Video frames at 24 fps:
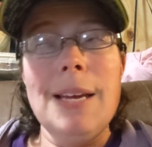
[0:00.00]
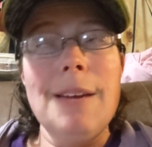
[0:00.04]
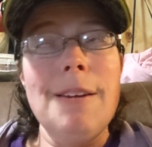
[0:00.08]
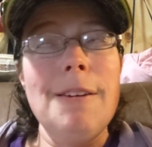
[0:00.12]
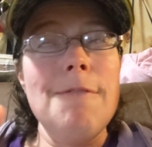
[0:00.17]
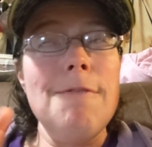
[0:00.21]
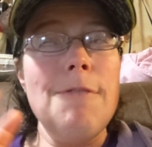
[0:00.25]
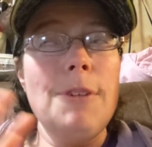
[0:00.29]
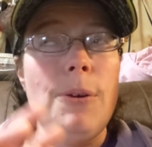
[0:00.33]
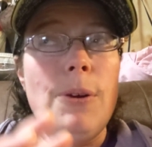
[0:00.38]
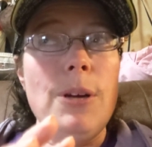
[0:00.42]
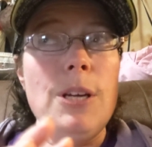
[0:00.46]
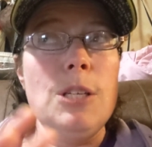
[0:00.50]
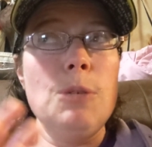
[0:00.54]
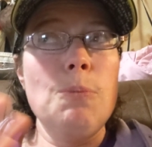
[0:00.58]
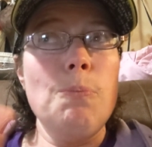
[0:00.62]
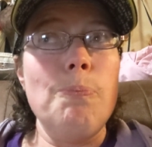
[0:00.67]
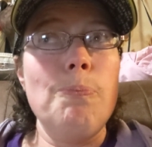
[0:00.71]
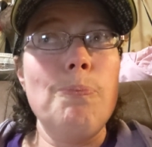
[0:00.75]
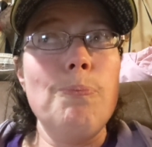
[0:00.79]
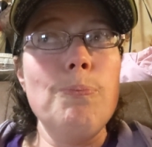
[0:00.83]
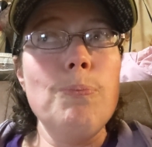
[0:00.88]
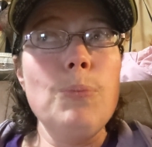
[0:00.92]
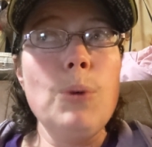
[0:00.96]
It varies
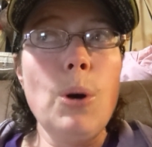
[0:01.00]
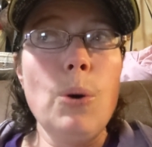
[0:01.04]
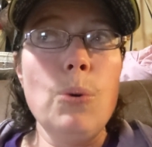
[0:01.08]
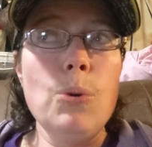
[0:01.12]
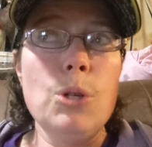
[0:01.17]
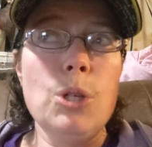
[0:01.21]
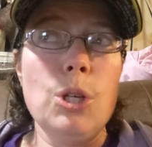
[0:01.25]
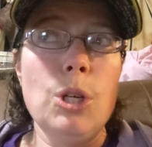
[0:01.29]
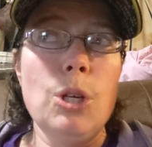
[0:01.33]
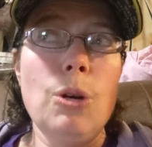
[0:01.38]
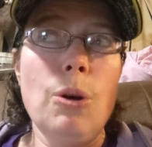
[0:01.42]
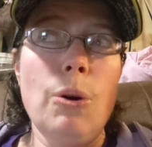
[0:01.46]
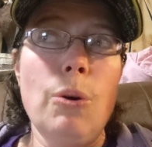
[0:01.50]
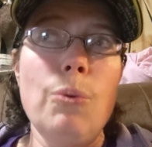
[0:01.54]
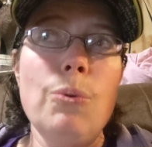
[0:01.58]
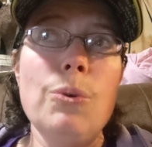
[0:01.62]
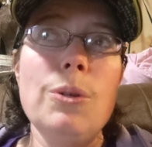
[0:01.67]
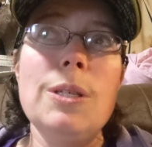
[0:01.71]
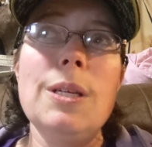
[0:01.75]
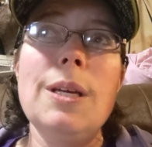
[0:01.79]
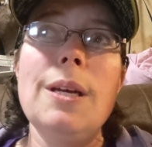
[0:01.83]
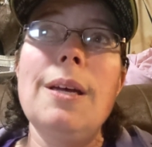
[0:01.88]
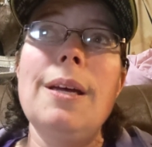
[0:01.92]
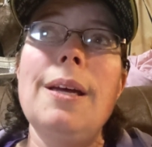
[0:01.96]
goat to
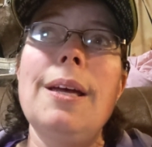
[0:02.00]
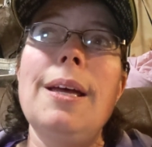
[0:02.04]
goat,